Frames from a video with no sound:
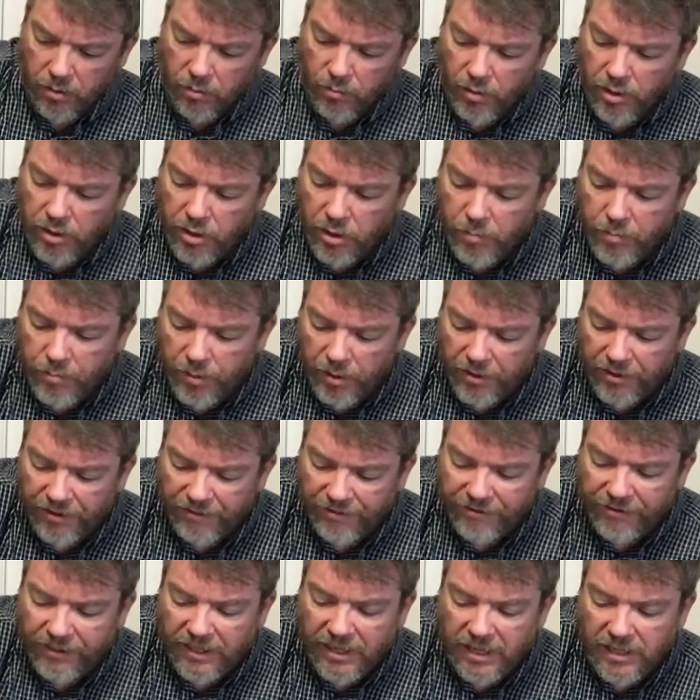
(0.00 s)
When you build a
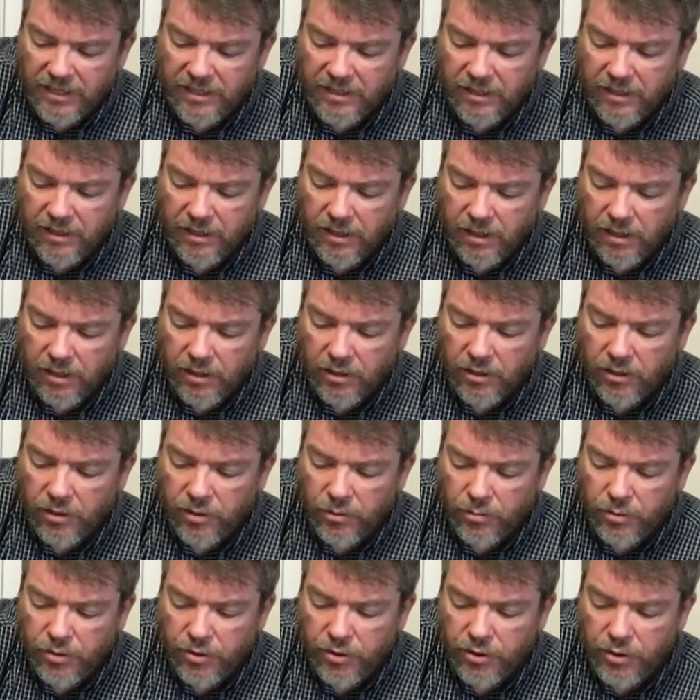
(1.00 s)
fleet,
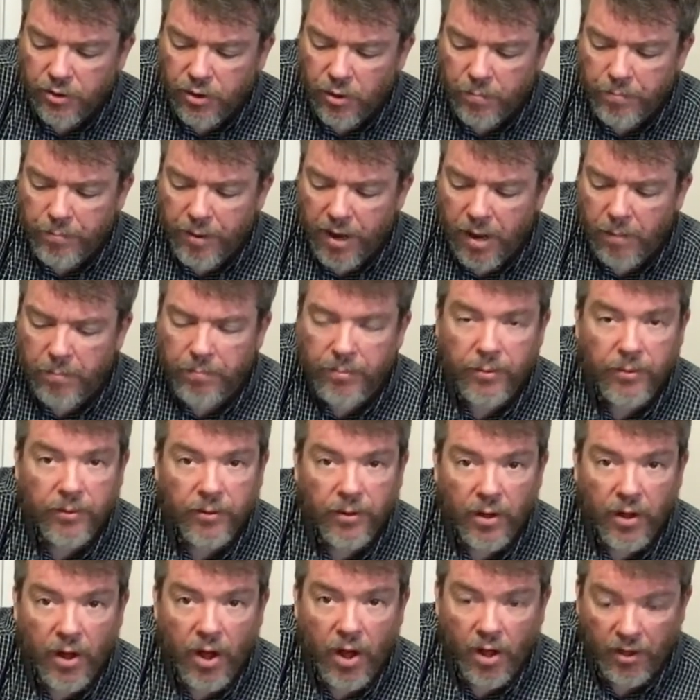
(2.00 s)
you scoop up
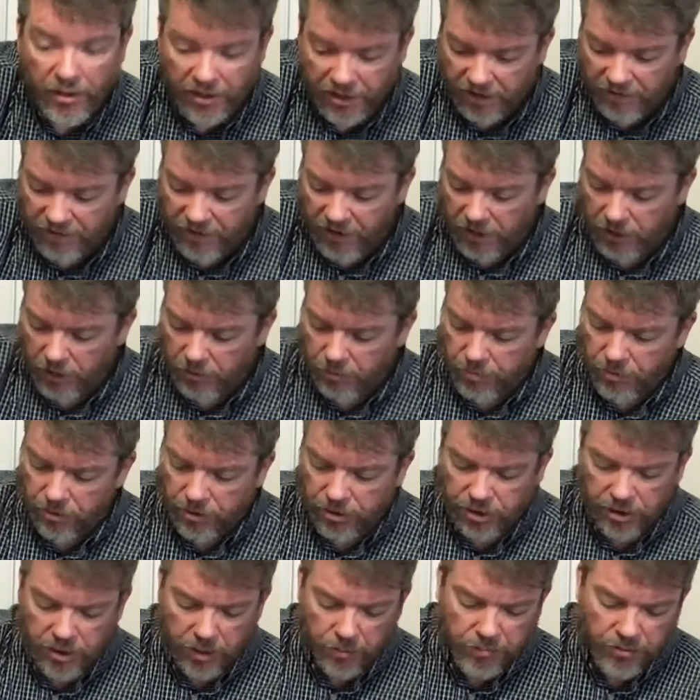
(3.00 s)
all the available
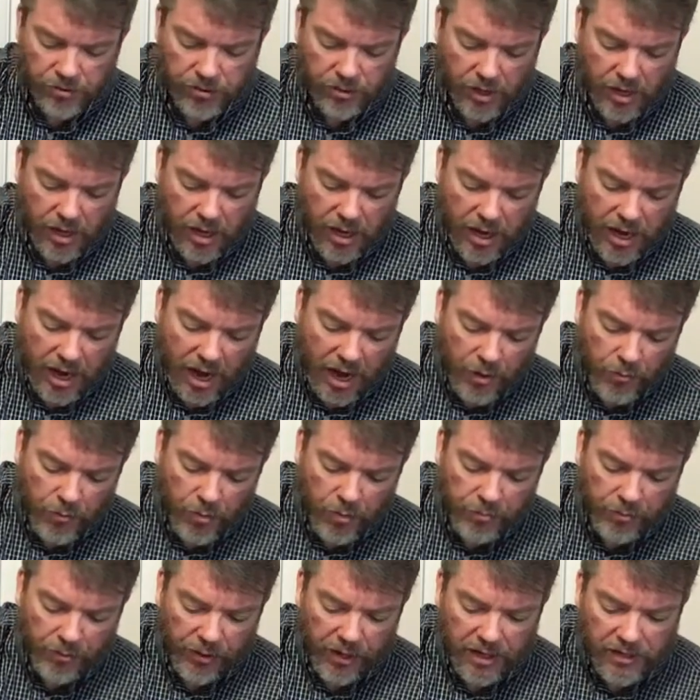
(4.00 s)
ships and
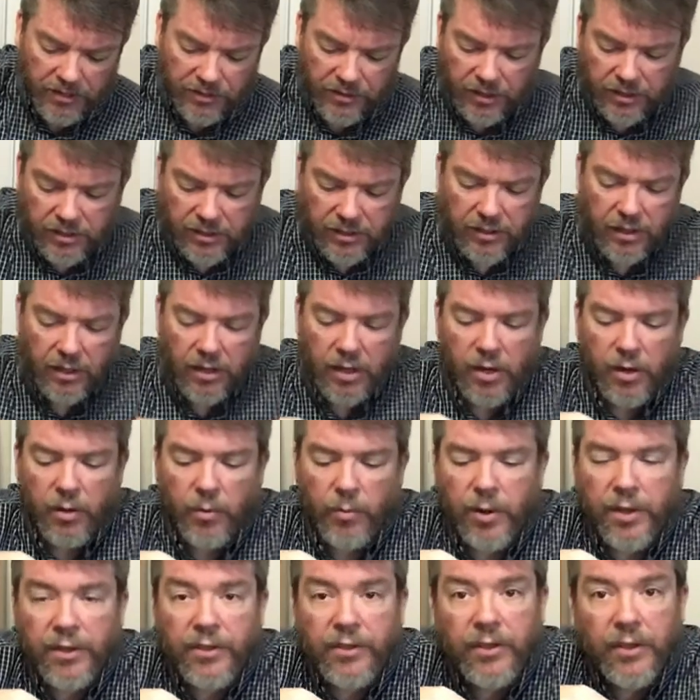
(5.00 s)
replace it
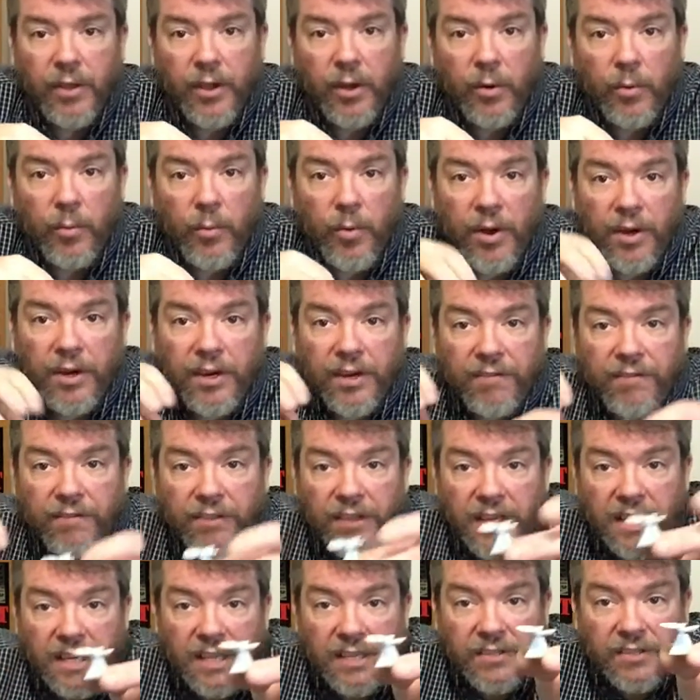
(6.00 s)
with one of
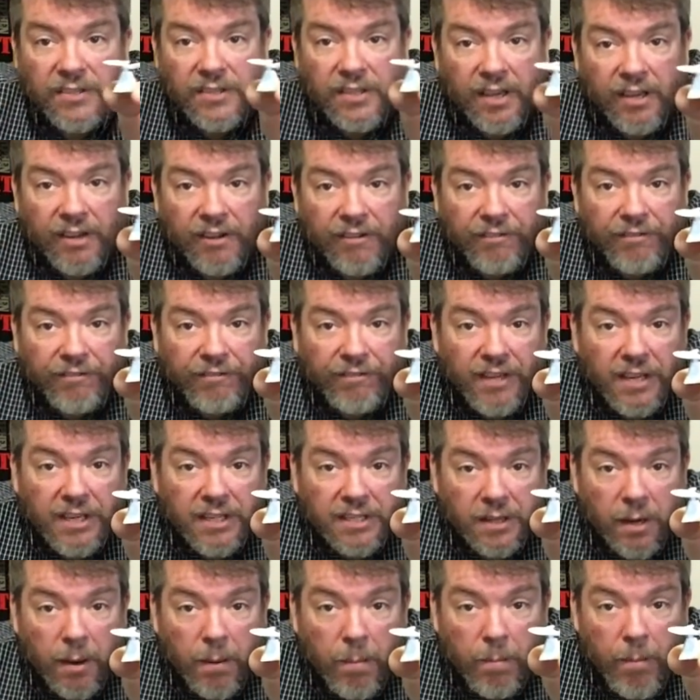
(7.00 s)
these
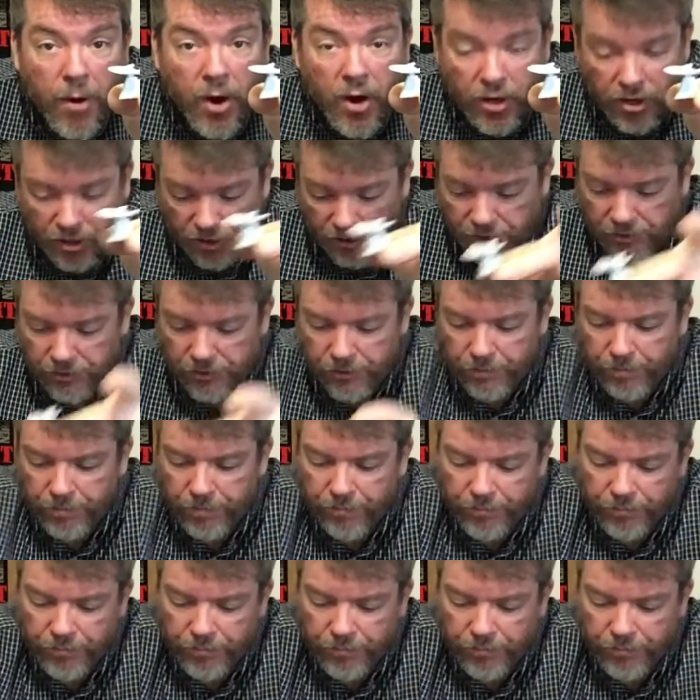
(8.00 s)
fleet markers.